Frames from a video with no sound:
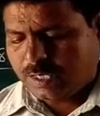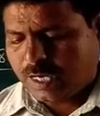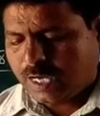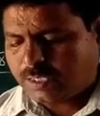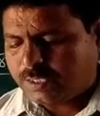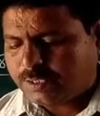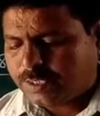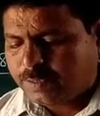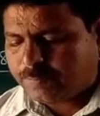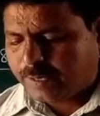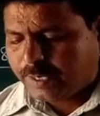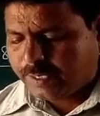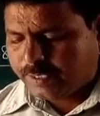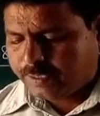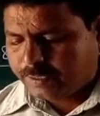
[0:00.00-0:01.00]
Anandi
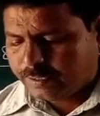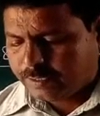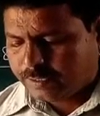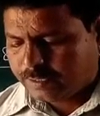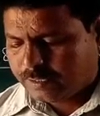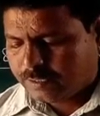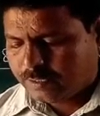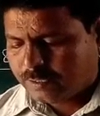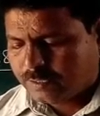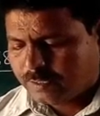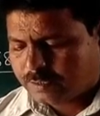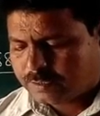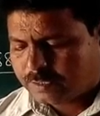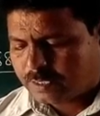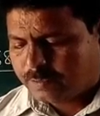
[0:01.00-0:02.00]
Bai
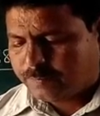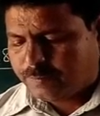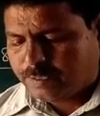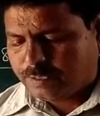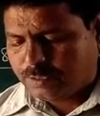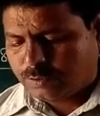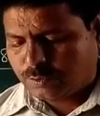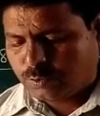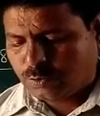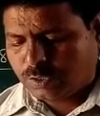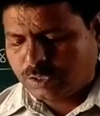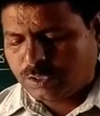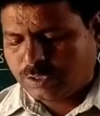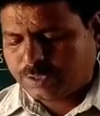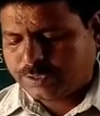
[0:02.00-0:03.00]
succumbed to
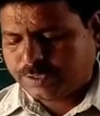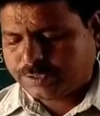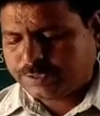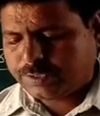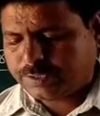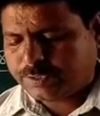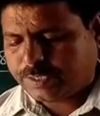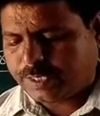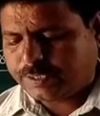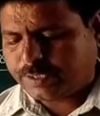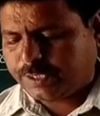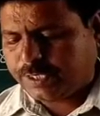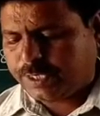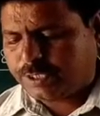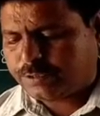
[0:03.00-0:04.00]
her disease at
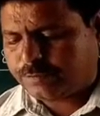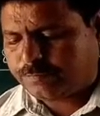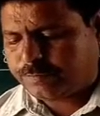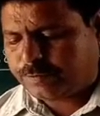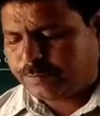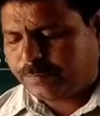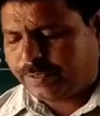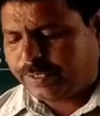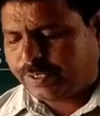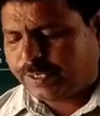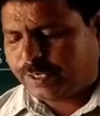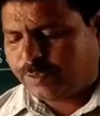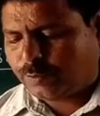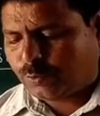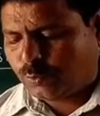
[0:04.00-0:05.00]
the age of
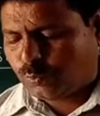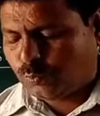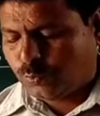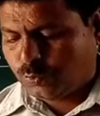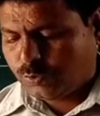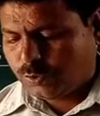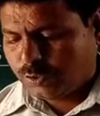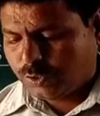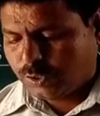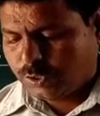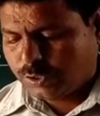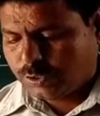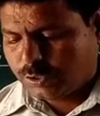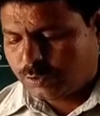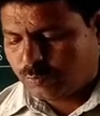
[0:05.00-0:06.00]
22.
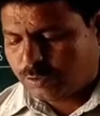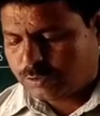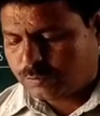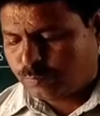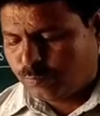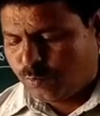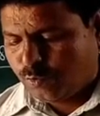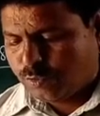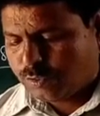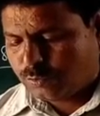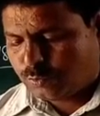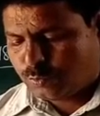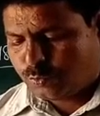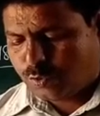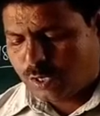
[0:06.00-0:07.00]
She was
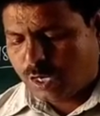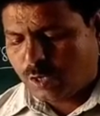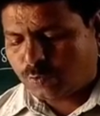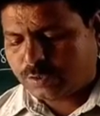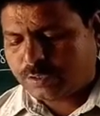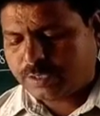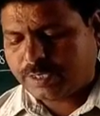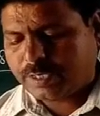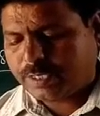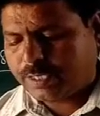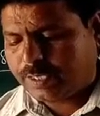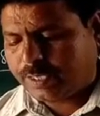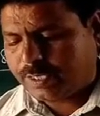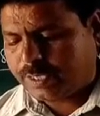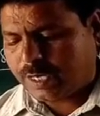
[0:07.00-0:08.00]
mourned throughout
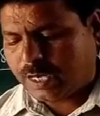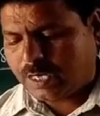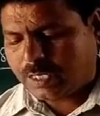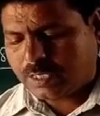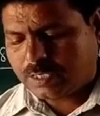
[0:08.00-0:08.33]
India.